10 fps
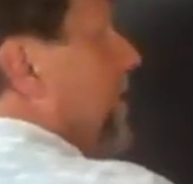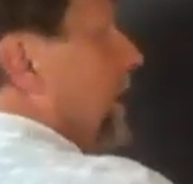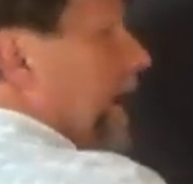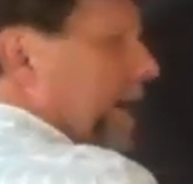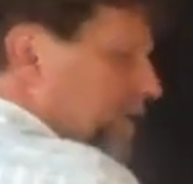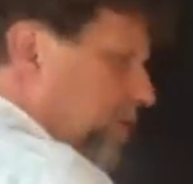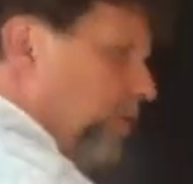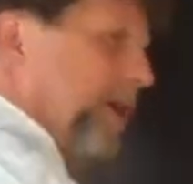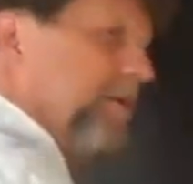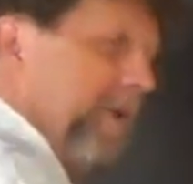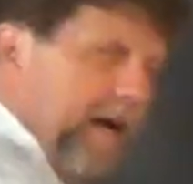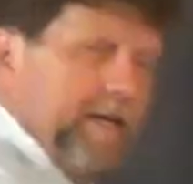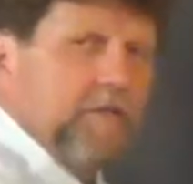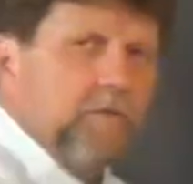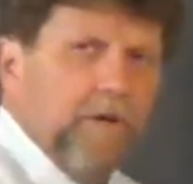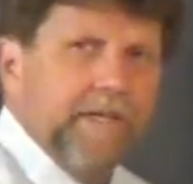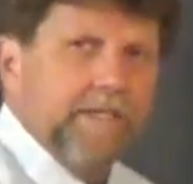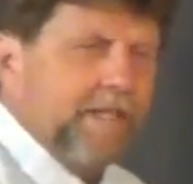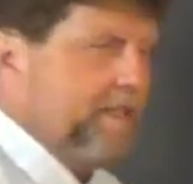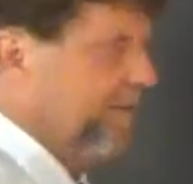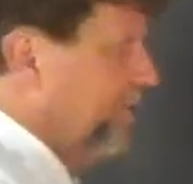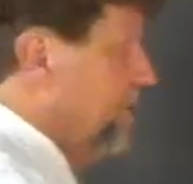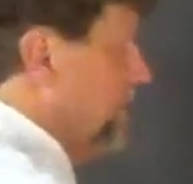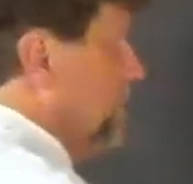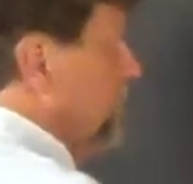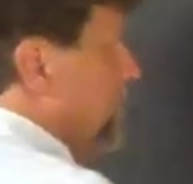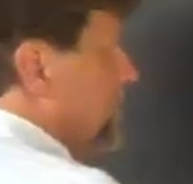and then x squared minus 1 is the difference of two